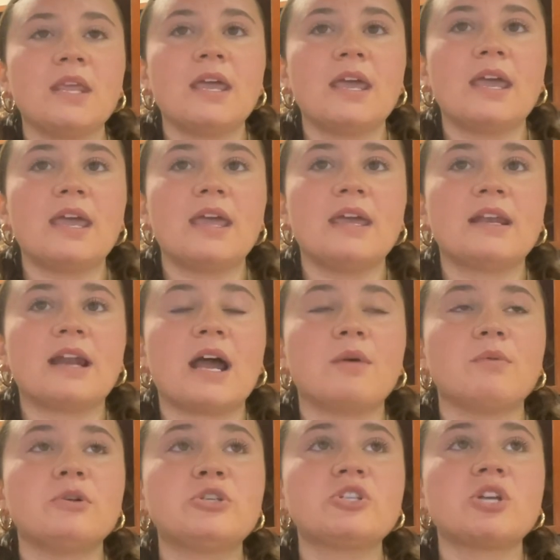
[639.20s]
And I
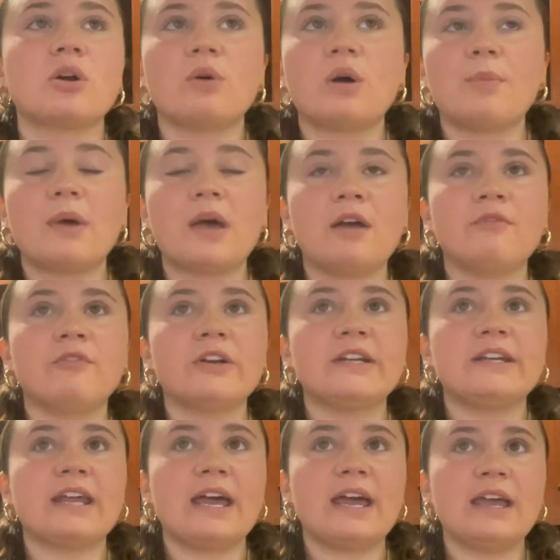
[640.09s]
would show up every
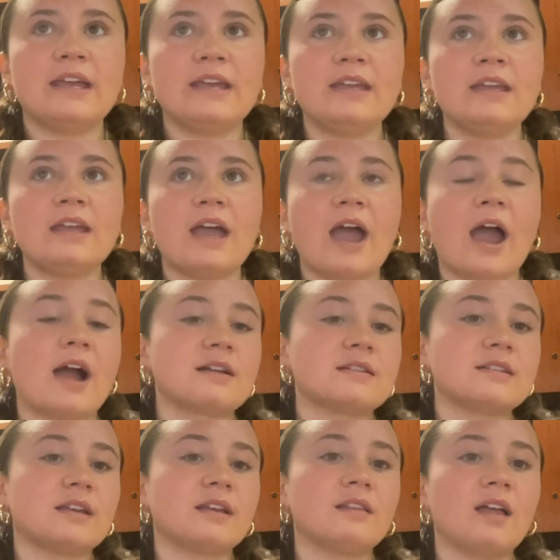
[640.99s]
day
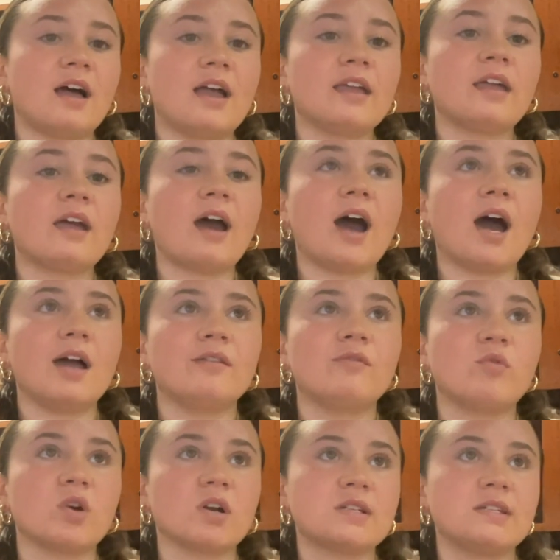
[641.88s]
acting like
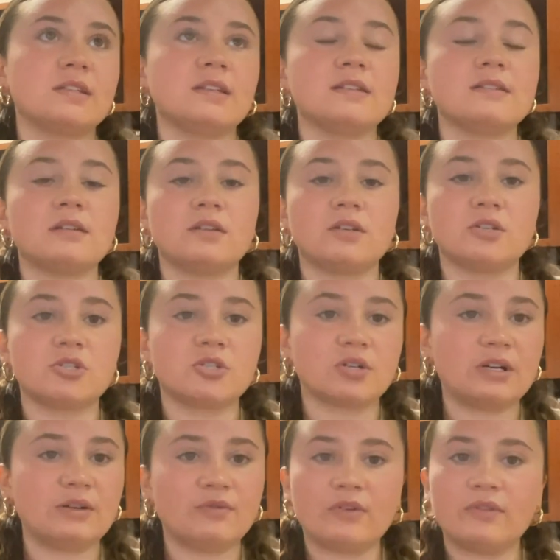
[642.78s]
I've worked in this
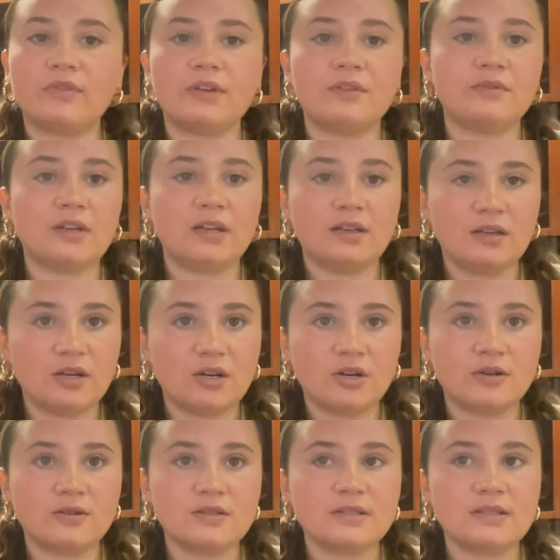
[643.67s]
industry for 15
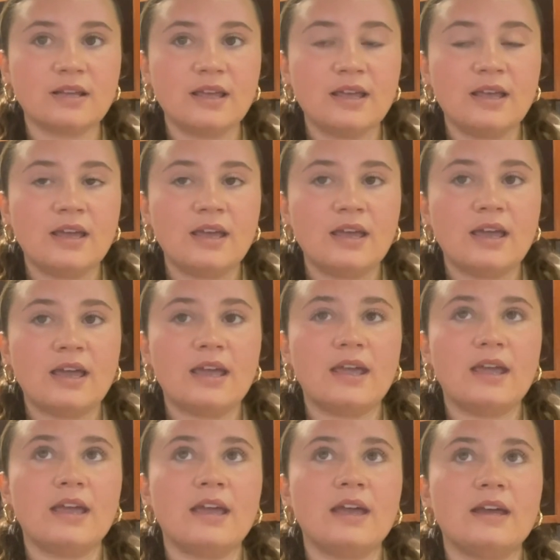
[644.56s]
years.
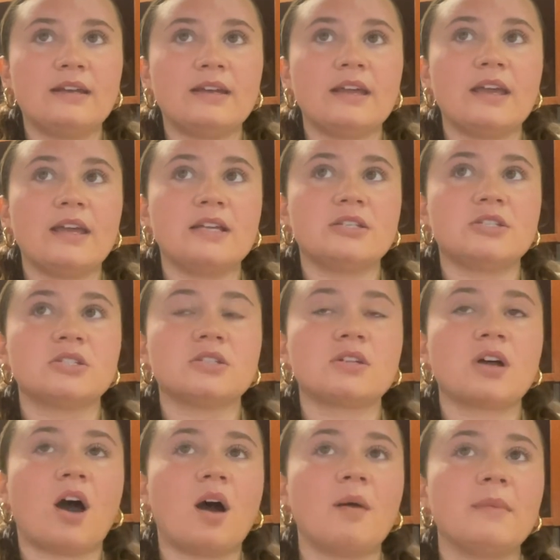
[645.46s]
And it's
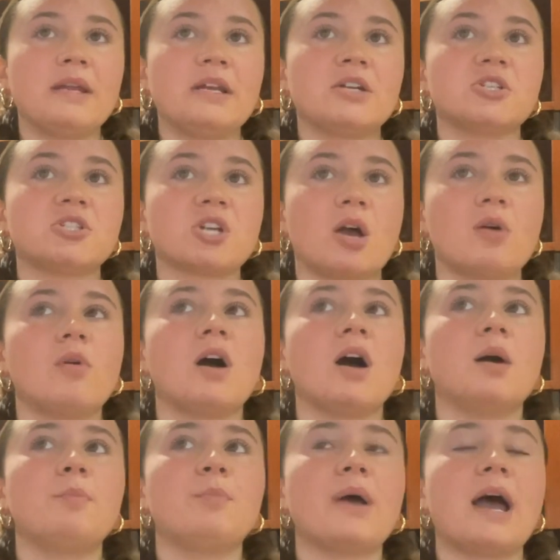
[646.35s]
taught me to show
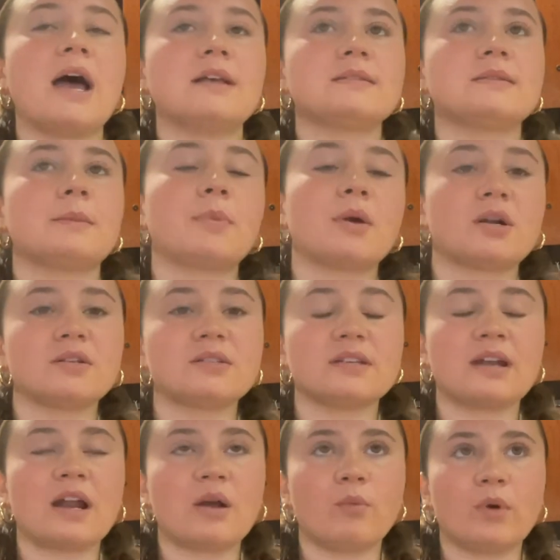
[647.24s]
up as the
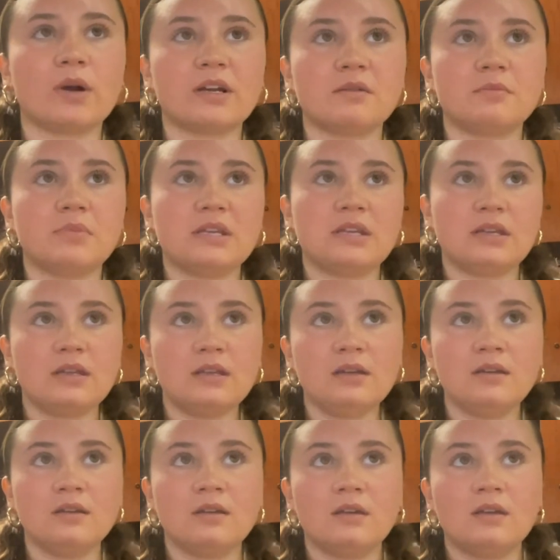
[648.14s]
person I want to be.